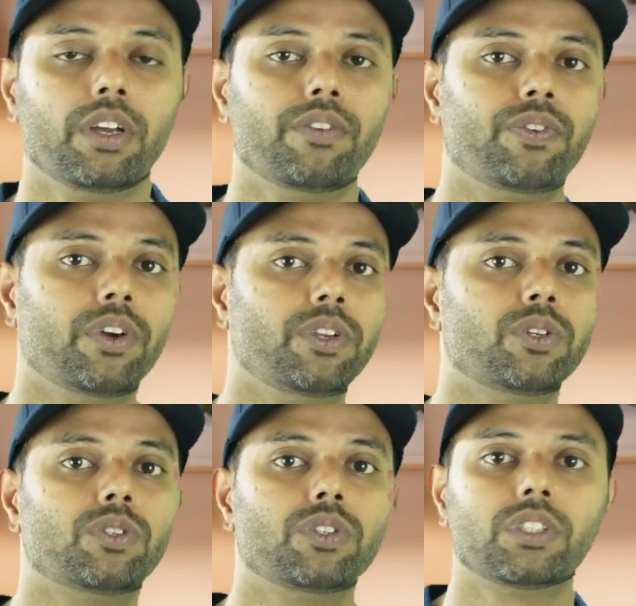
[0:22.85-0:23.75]
If you're
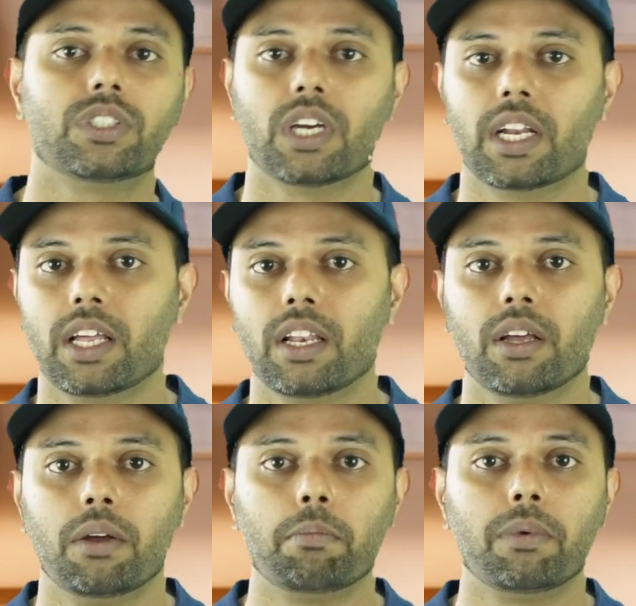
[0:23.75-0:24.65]
new to this
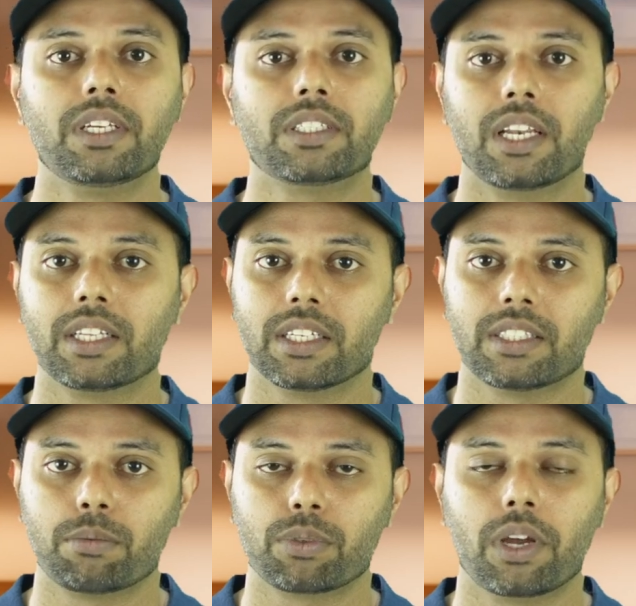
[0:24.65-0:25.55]
channel, please click the
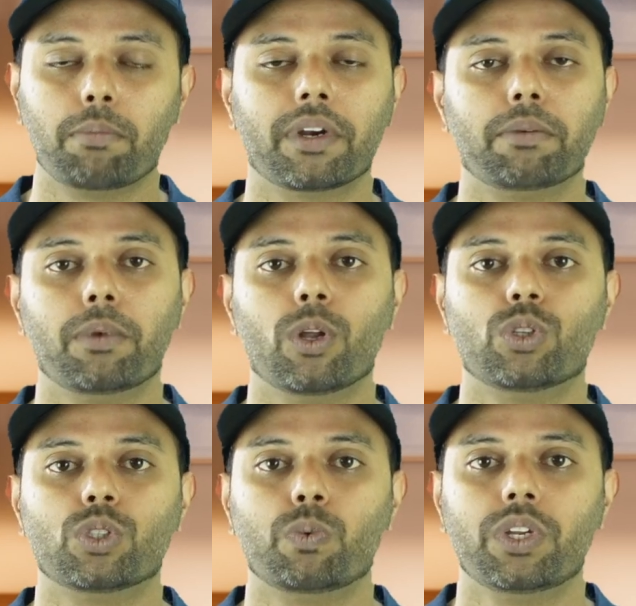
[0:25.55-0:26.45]
subscribe button below
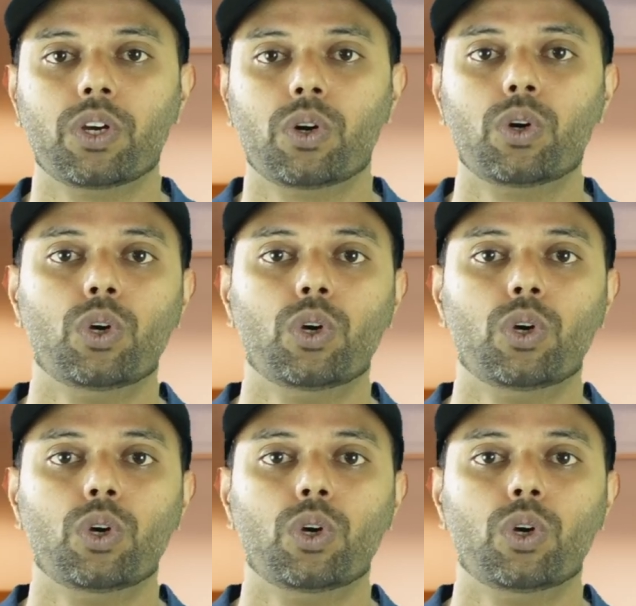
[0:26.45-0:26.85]
this video